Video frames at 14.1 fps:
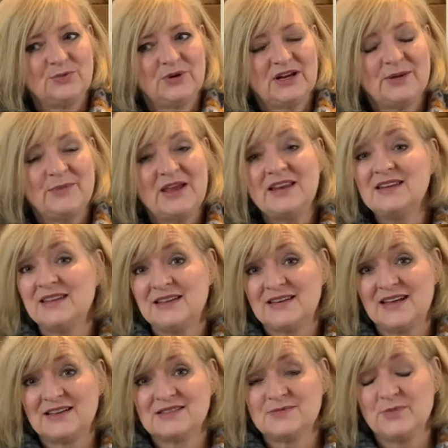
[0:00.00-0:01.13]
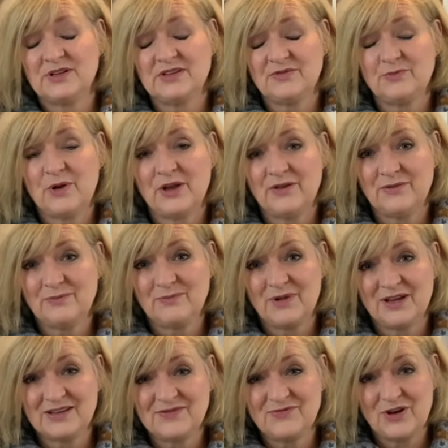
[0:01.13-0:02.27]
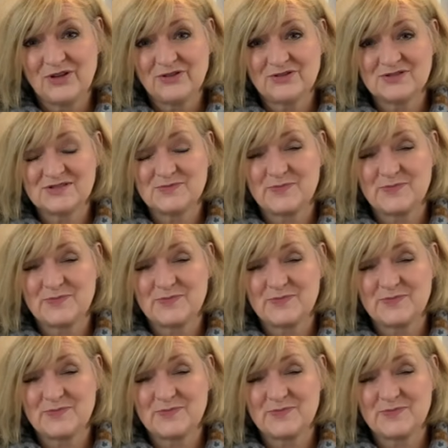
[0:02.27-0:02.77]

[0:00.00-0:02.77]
when I made the announcement of my father's